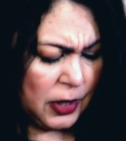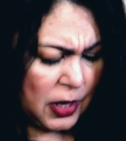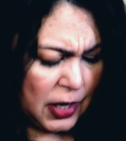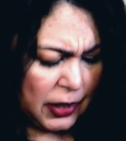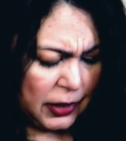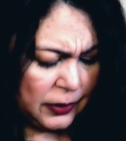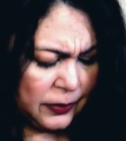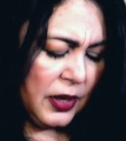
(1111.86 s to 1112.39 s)

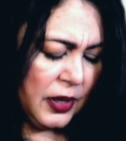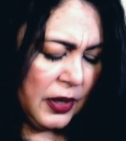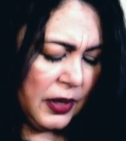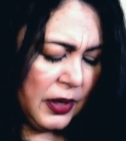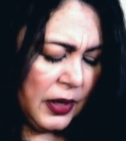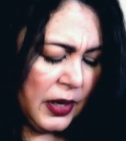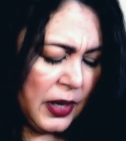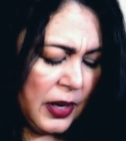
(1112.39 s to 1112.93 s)
on.
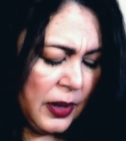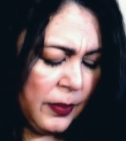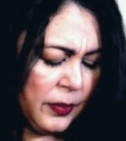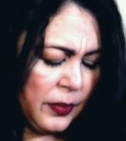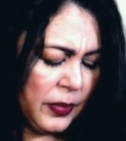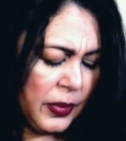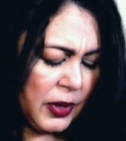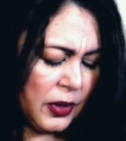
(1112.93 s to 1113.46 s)

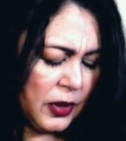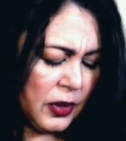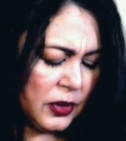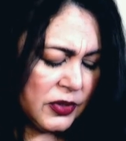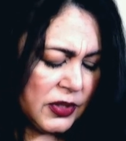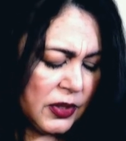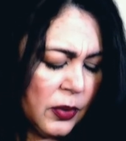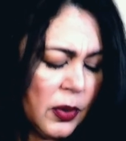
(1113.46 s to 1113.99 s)
Number
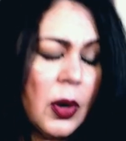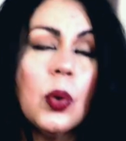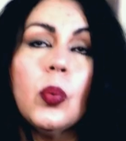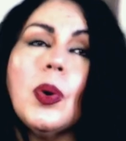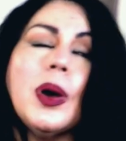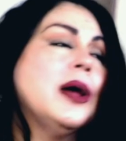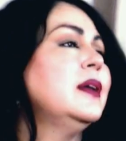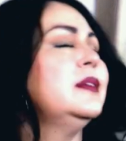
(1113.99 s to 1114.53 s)

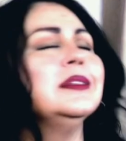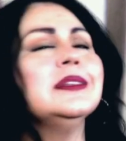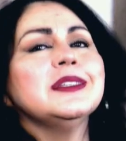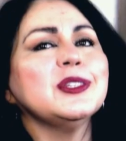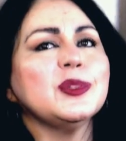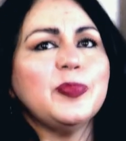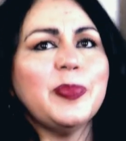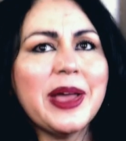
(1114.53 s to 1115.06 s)
01,
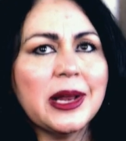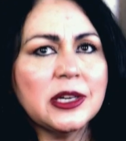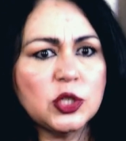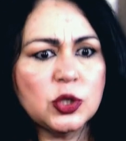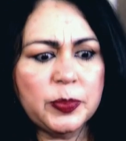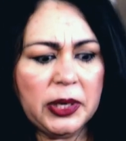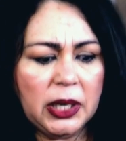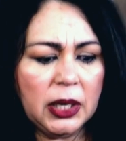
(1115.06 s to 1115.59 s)

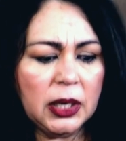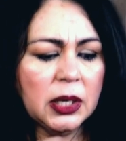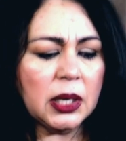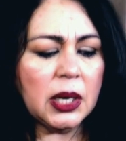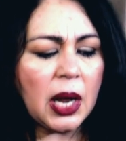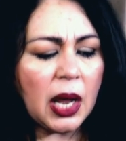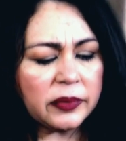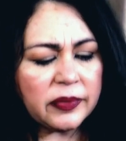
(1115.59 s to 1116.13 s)
Spanish Pink.
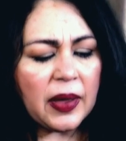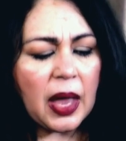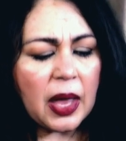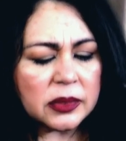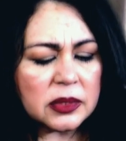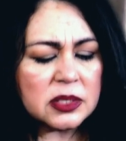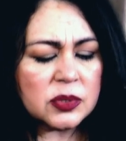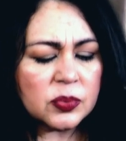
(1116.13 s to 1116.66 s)
And I've
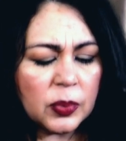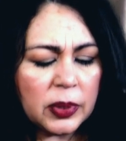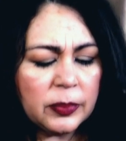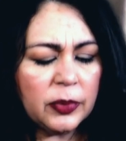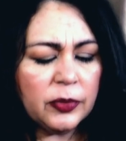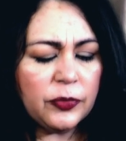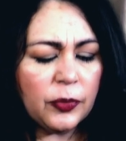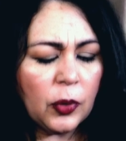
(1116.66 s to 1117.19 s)
had this one
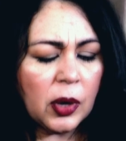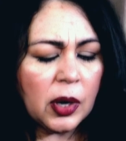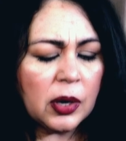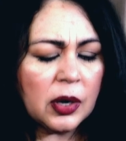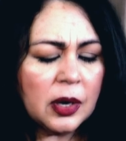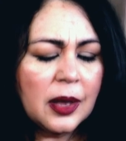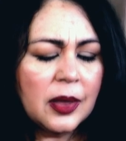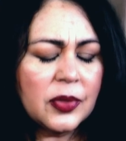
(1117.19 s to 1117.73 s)

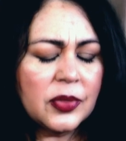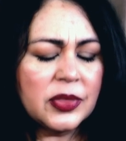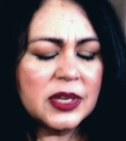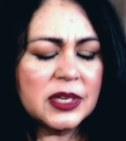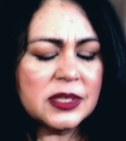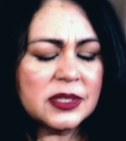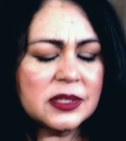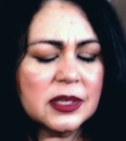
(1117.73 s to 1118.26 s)
before.
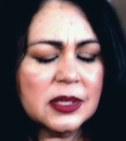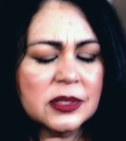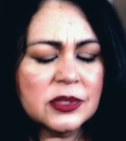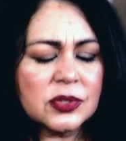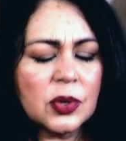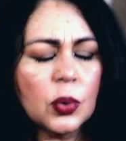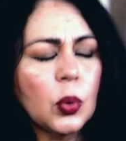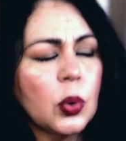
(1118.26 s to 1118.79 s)
This
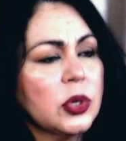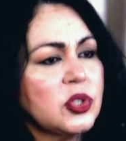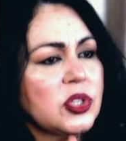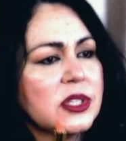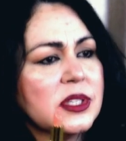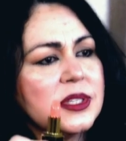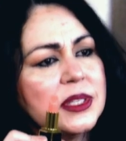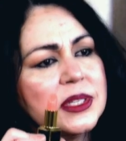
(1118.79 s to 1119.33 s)
is
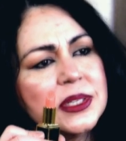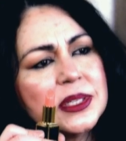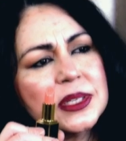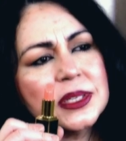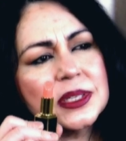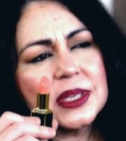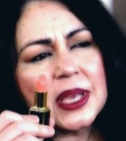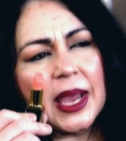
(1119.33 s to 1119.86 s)
gorgeous. This
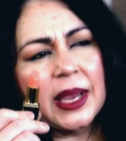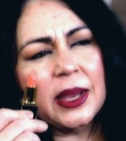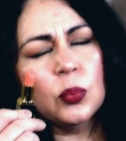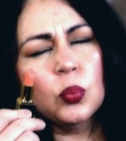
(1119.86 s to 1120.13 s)
is a